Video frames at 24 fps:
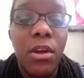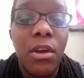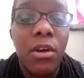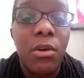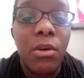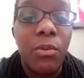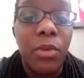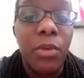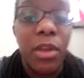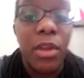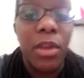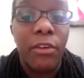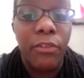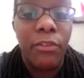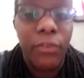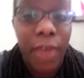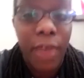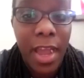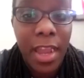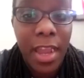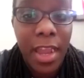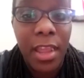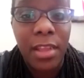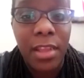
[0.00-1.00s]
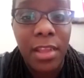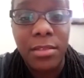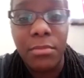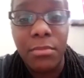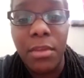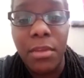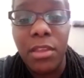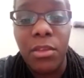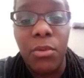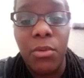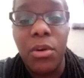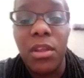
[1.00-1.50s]
We are fighting to
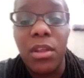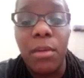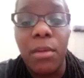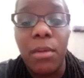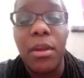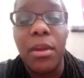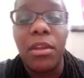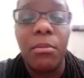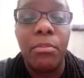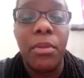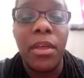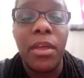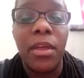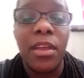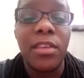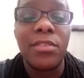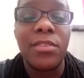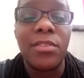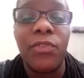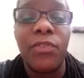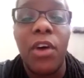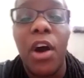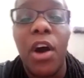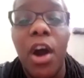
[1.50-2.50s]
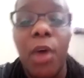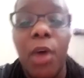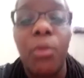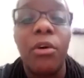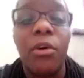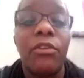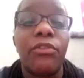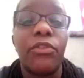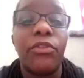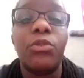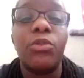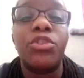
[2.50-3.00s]
make the world a better place for
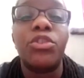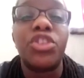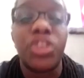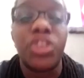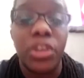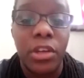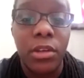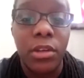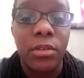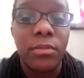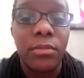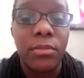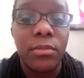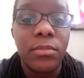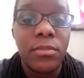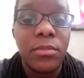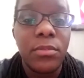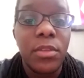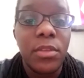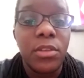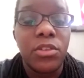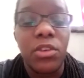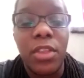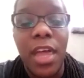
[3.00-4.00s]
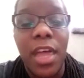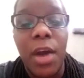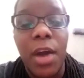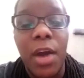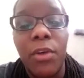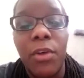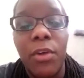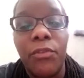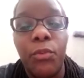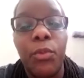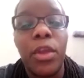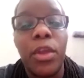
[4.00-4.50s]
our future, so that
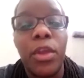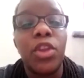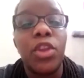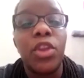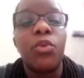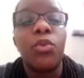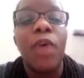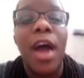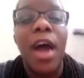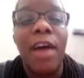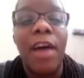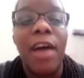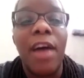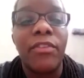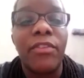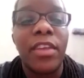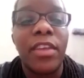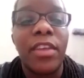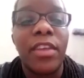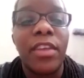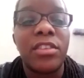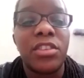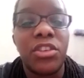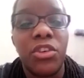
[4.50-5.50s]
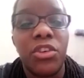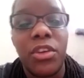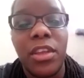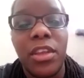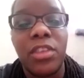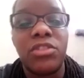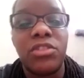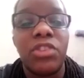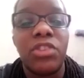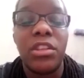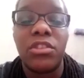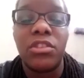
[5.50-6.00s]
if we do have kids and our
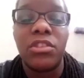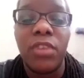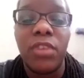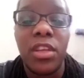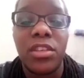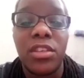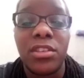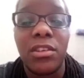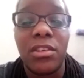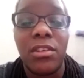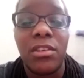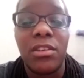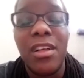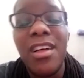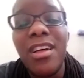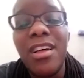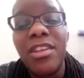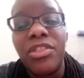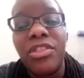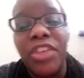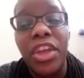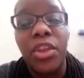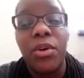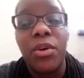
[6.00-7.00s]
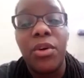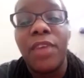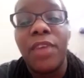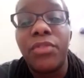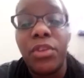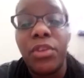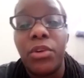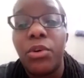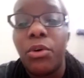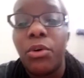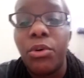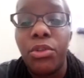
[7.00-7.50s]
kids are interracial, they don't have to
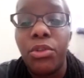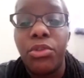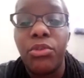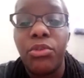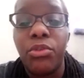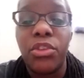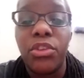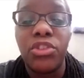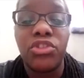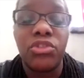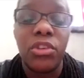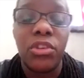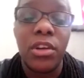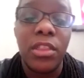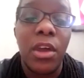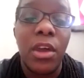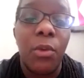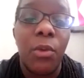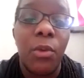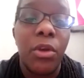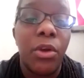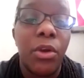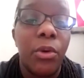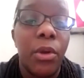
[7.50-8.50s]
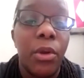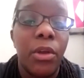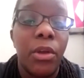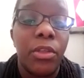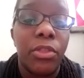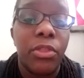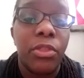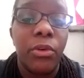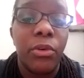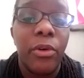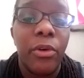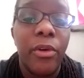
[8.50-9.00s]
go through the sugar that we're going
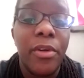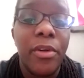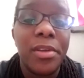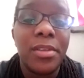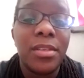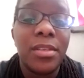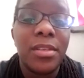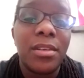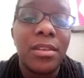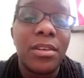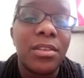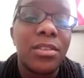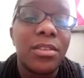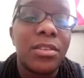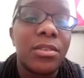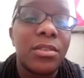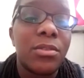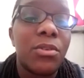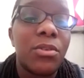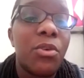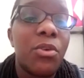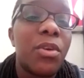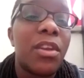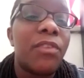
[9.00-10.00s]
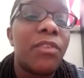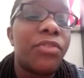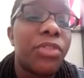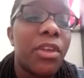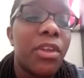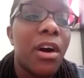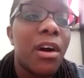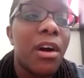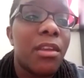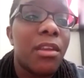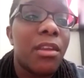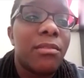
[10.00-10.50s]
through. Because who would have
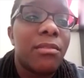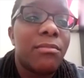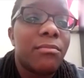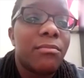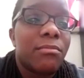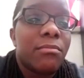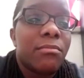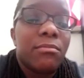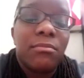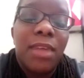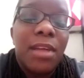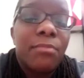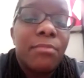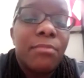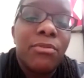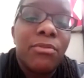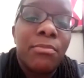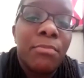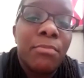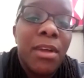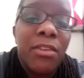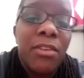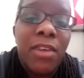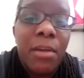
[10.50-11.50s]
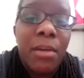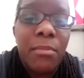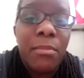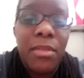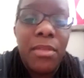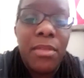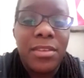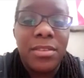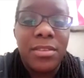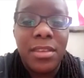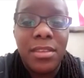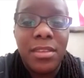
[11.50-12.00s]
thought, my
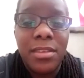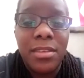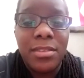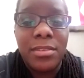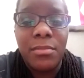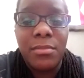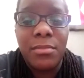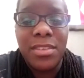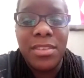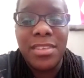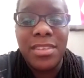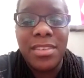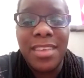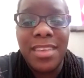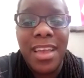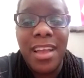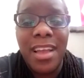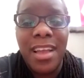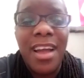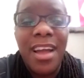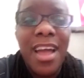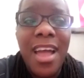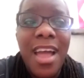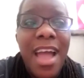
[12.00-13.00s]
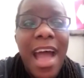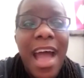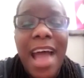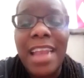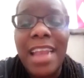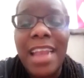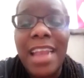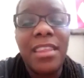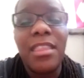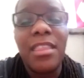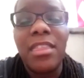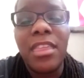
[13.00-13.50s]
grandmother said this to me, she's like, I
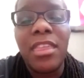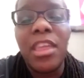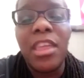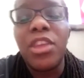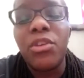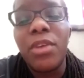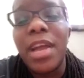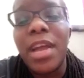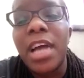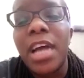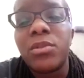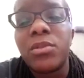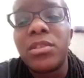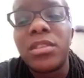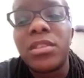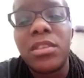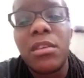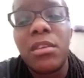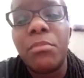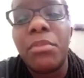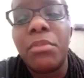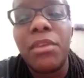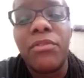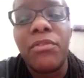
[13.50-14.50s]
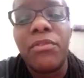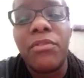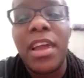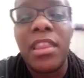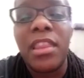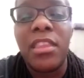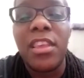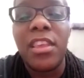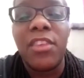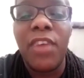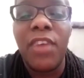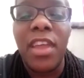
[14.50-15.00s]
didn't think you guys would still be fighting
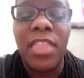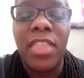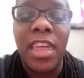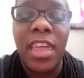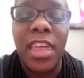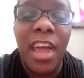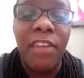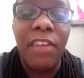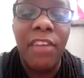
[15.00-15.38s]
this fight that I